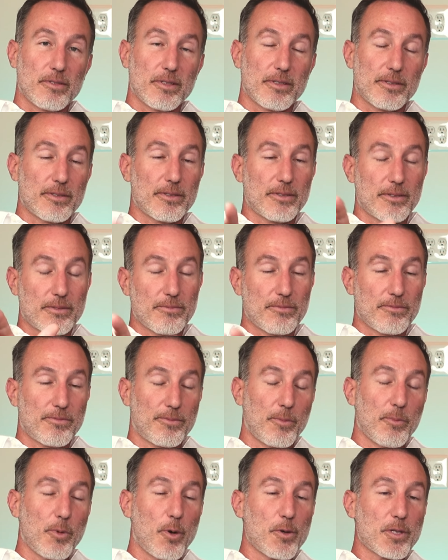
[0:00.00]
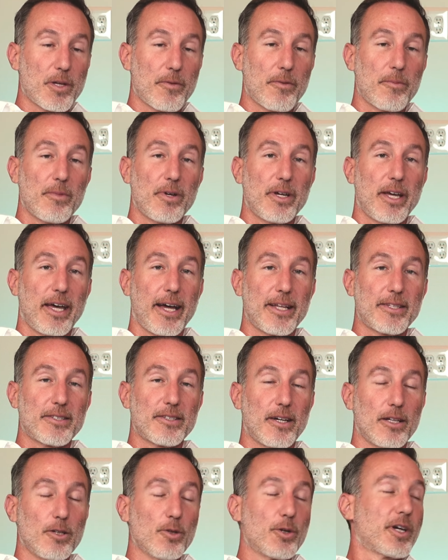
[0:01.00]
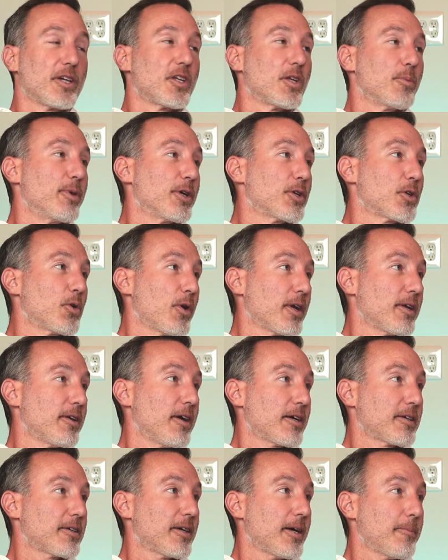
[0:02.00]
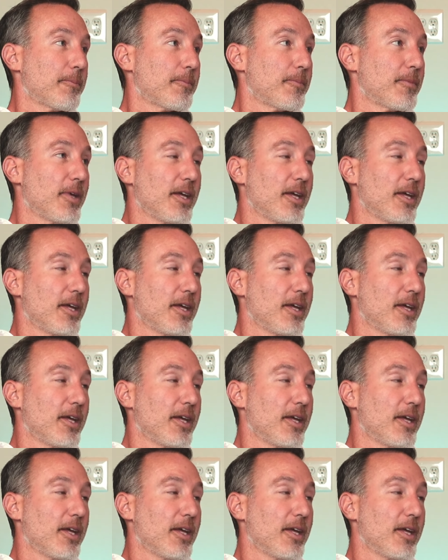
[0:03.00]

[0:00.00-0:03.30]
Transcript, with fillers: Uh, for most of them at uh, lookintobitcoin.com.